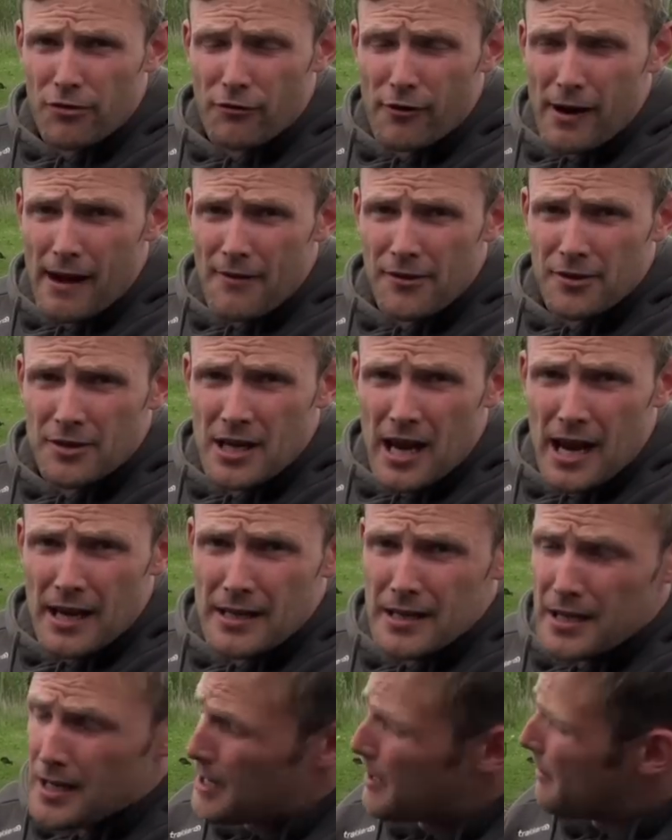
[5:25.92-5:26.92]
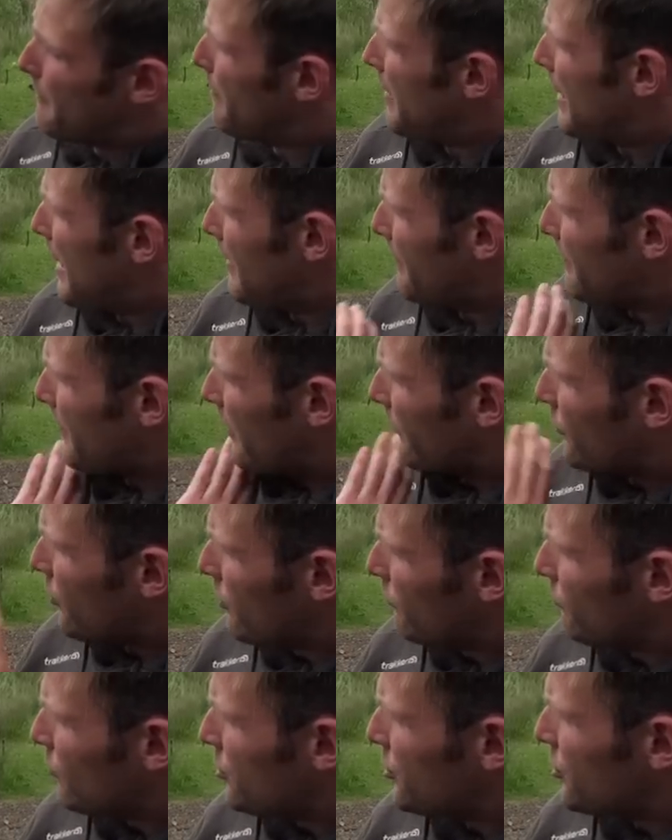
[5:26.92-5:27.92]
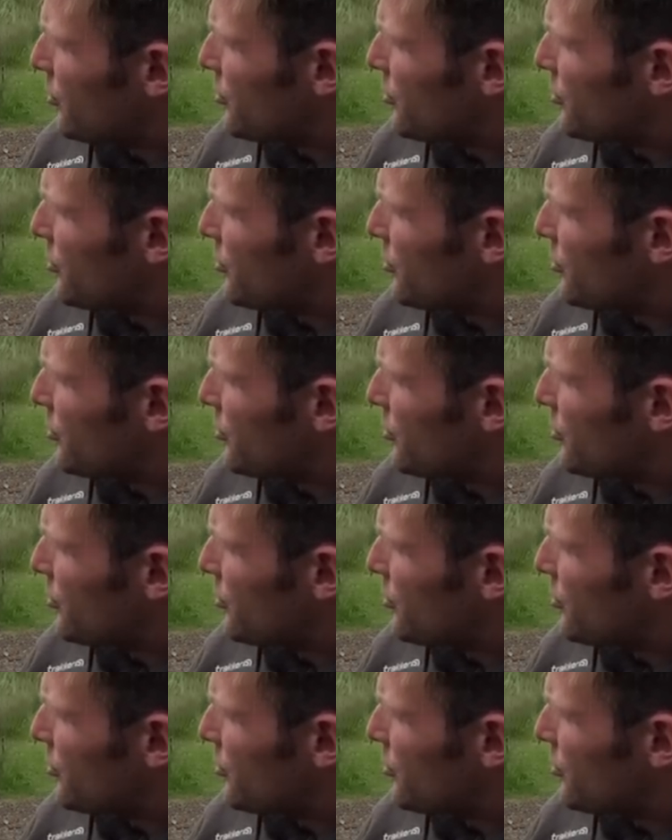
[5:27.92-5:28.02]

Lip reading: throughout the day, but I've got the rods